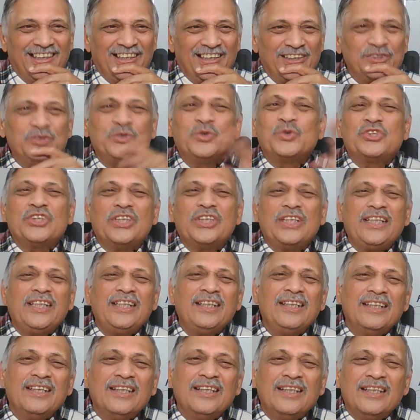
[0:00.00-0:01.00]

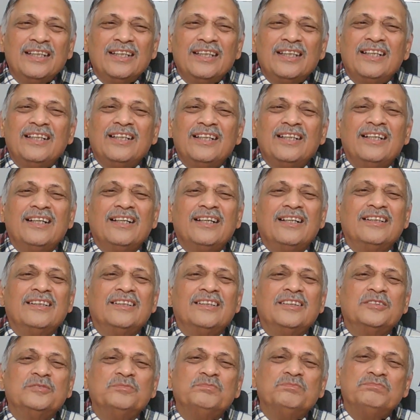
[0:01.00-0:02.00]
Usually
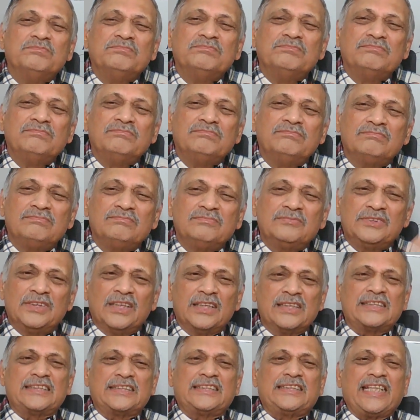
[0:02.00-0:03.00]

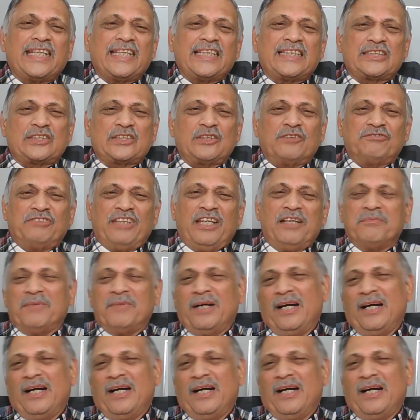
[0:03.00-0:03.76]
the 6 of them